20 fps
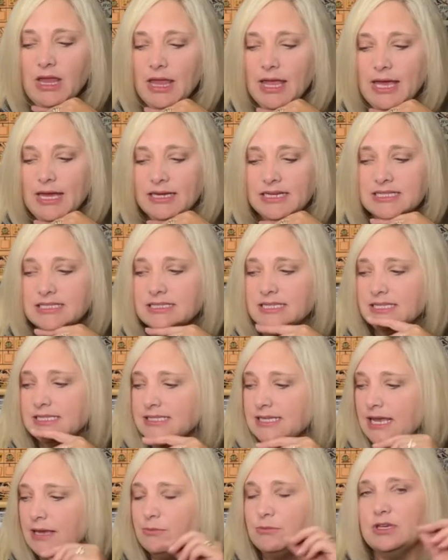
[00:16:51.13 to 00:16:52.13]
and it's the
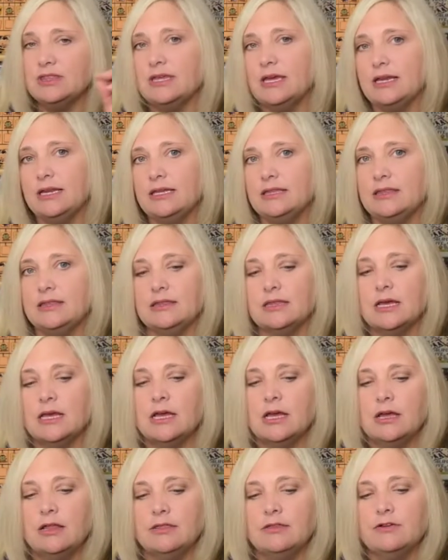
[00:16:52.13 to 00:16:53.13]
same with any,
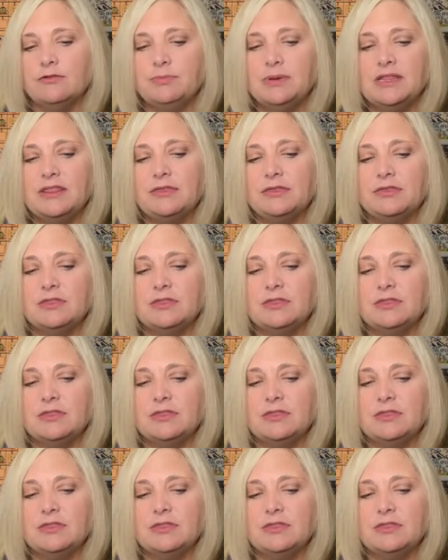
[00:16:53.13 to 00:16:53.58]
there have been,